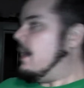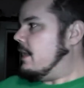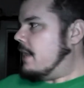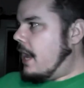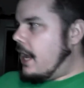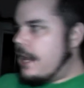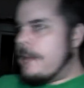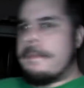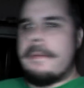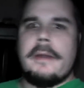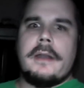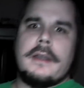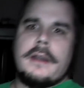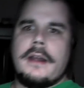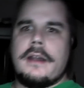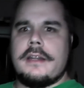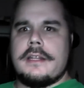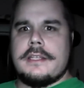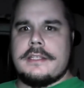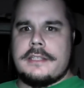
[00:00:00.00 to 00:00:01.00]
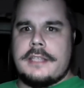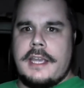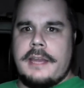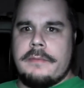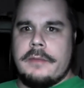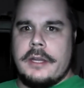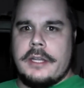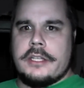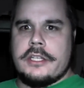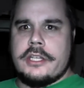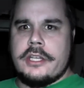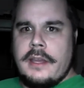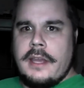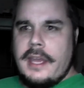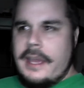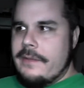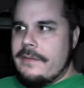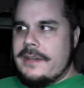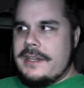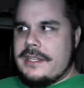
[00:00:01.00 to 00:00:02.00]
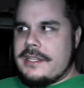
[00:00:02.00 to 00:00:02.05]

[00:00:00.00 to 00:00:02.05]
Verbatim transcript: Now you put it onto the sandwich. And when